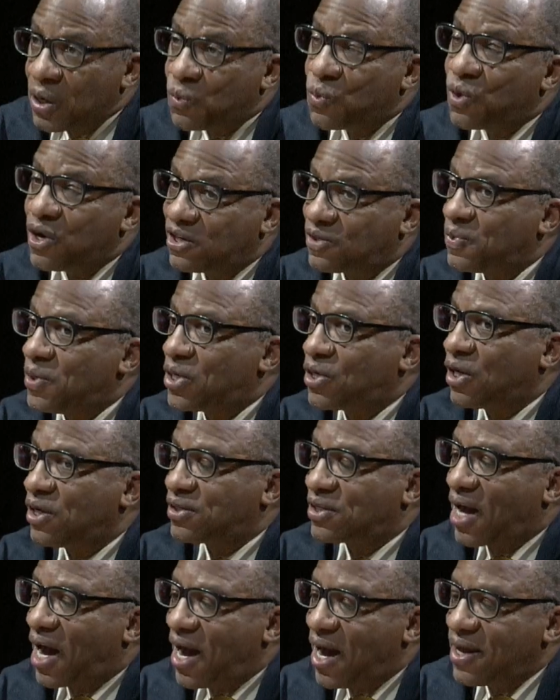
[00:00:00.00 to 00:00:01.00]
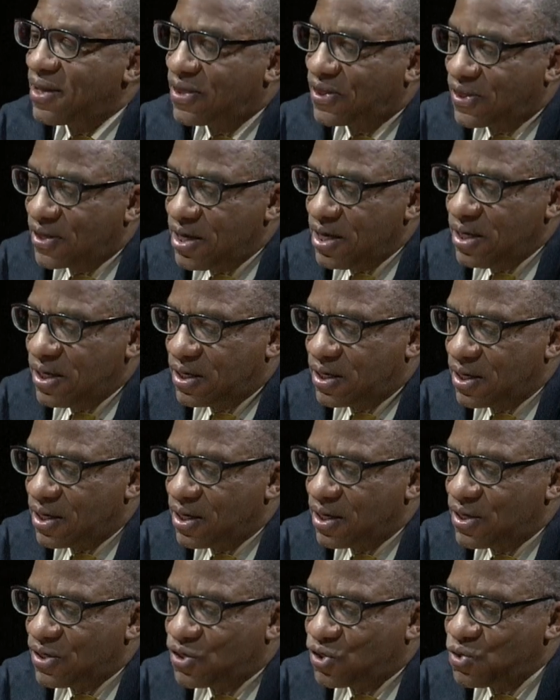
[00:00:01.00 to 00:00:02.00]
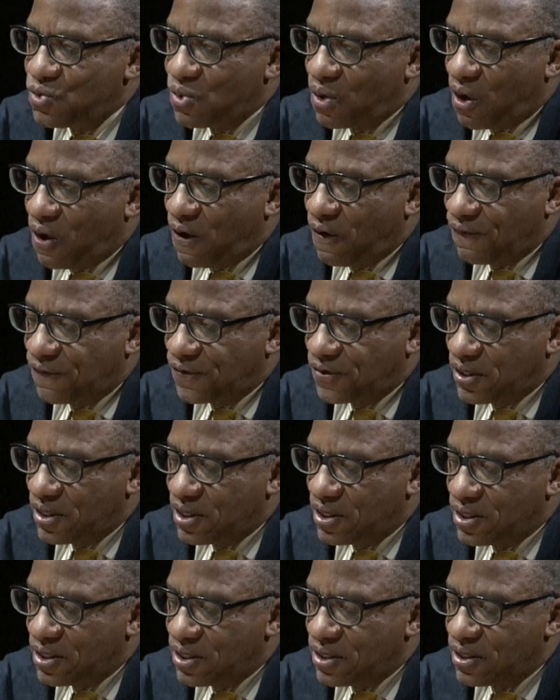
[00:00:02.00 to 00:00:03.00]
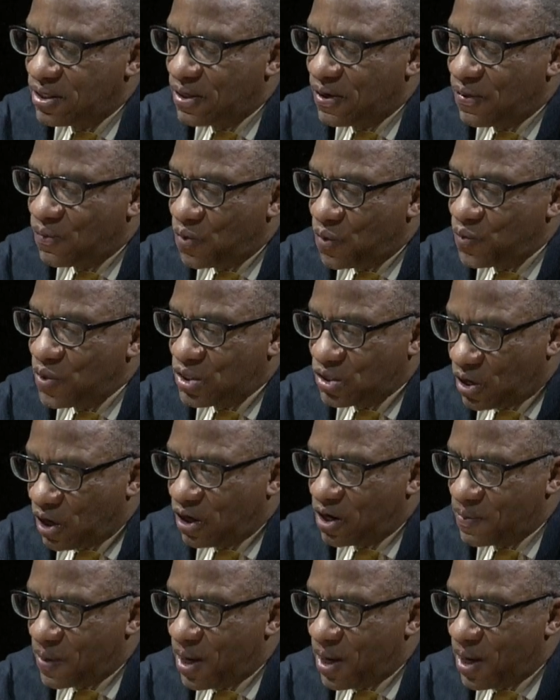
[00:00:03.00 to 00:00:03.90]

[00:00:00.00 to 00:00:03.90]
It was, because I think too often when we talk